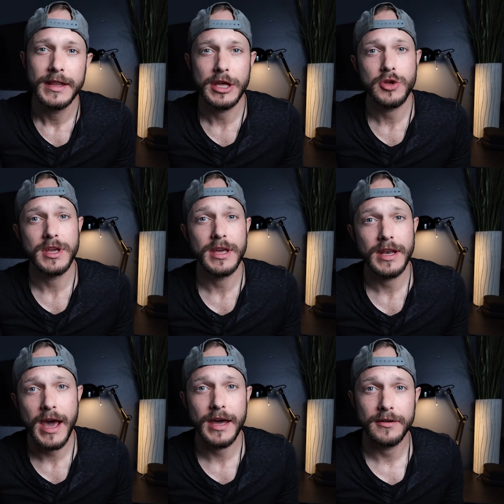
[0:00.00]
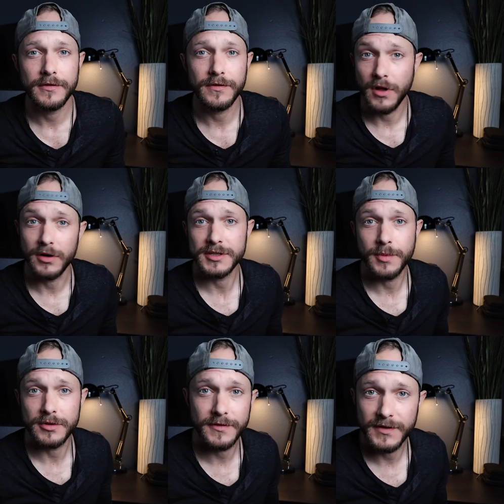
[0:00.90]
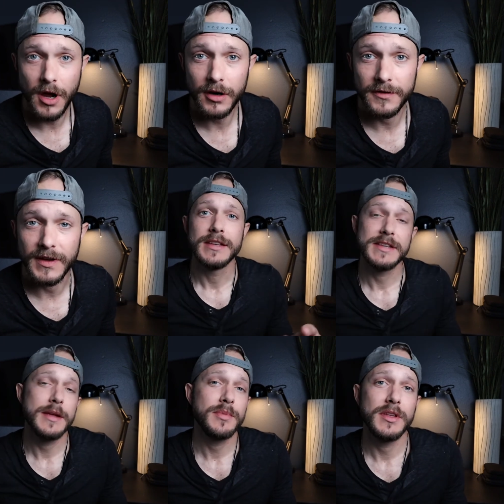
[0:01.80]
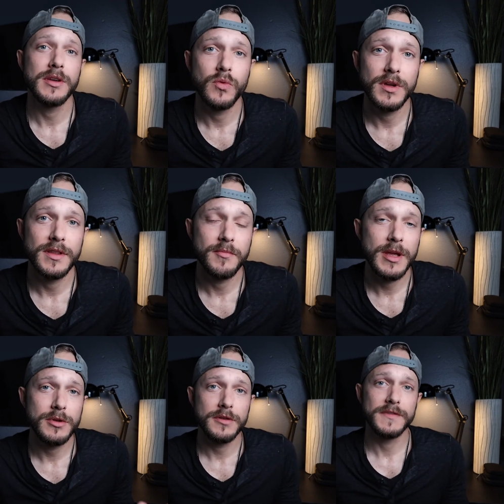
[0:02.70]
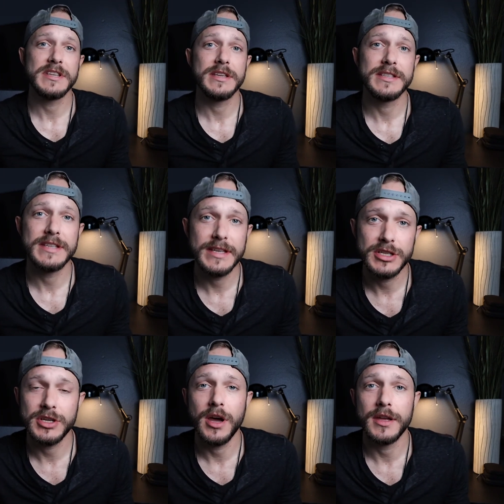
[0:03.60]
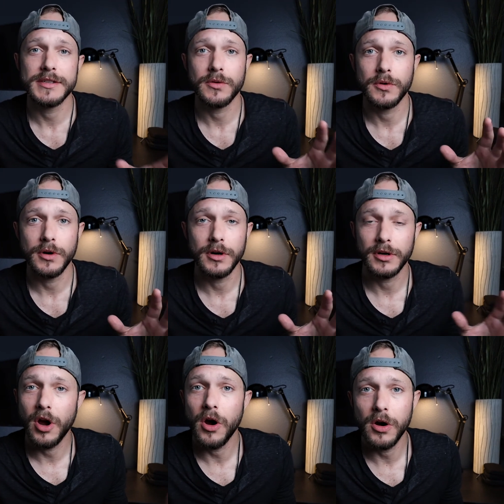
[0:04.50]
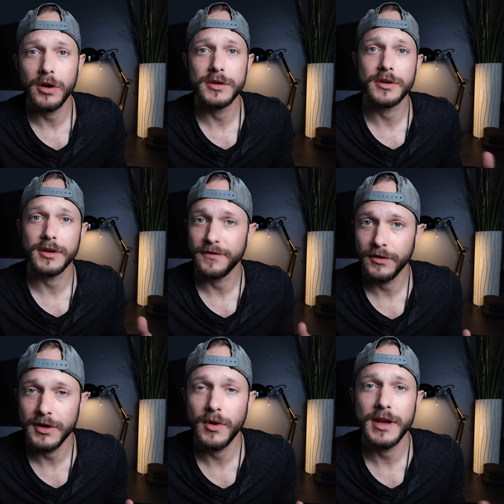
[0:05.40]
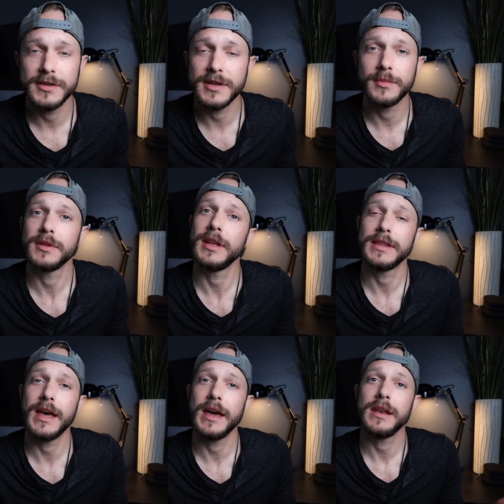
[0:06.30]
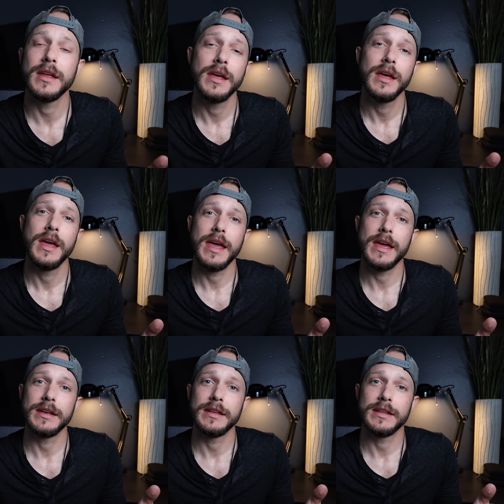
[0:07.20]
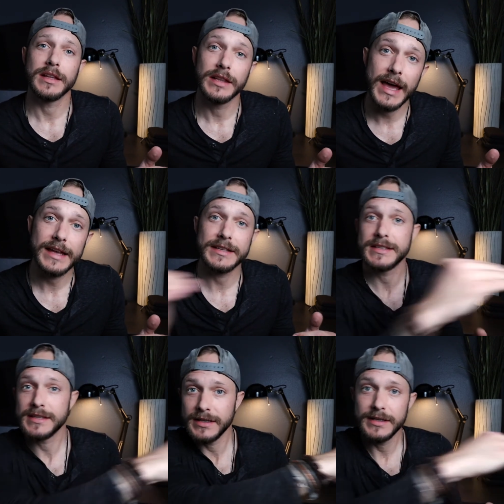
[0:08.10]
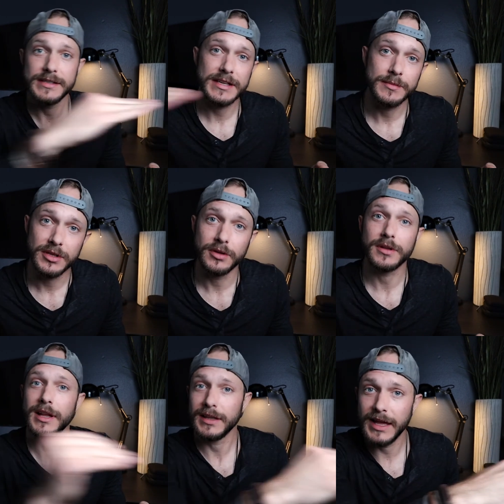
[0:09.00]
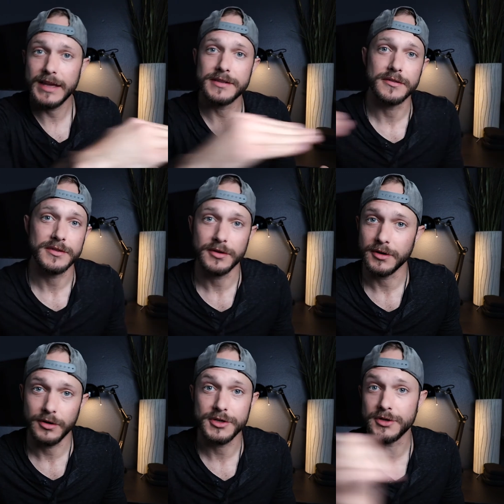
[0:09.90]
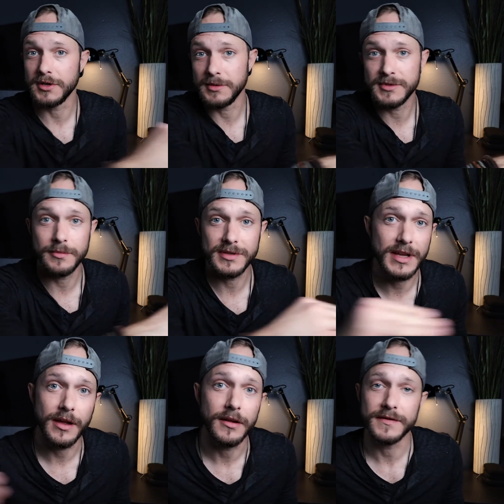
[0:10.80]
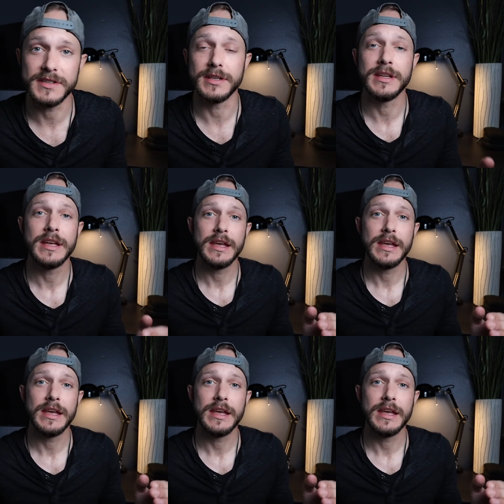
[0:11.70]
that you get out of long exposure photography. Same thing with maybe you've seen city shots or cars or on a freeway or something like that, and the lights seem to look like lasers or, or streams themselves. And,